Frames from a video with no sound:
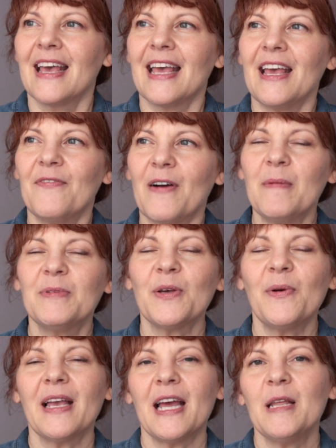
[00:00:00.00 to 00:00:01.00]
if I'm
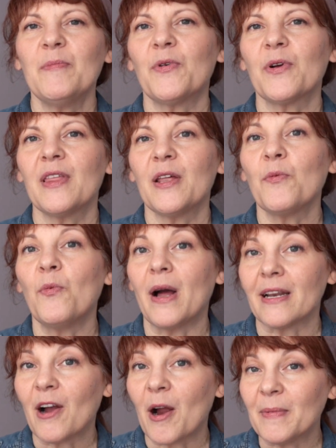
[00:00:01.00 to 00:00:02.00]
sewing any more than
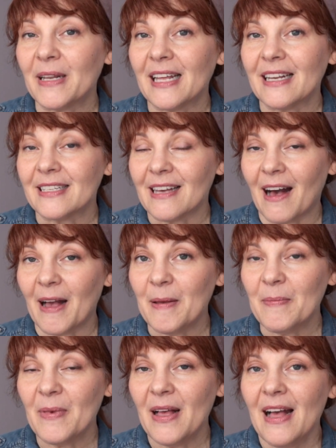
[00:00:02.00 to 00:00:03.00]
one garment at a
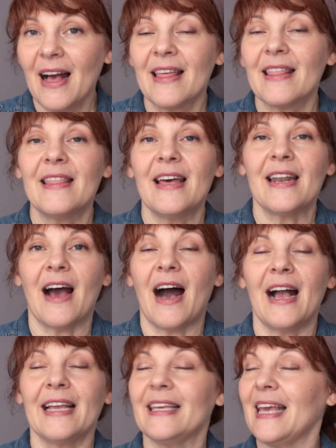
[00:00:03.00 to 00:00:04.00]
time, then
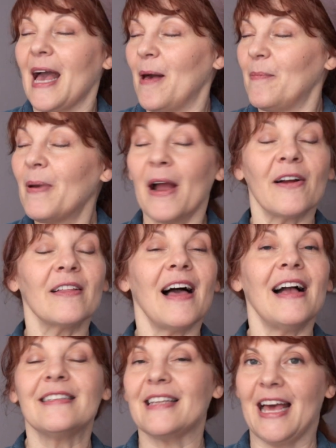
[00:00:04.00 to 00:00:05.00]
I get
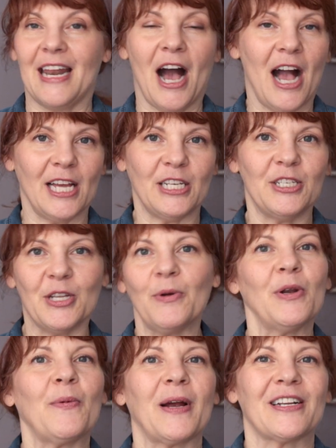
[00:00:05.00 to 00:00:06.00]
paralyzed and I
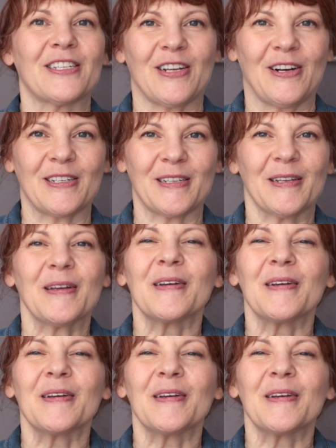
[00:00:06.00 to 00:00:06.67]
don't know where to start.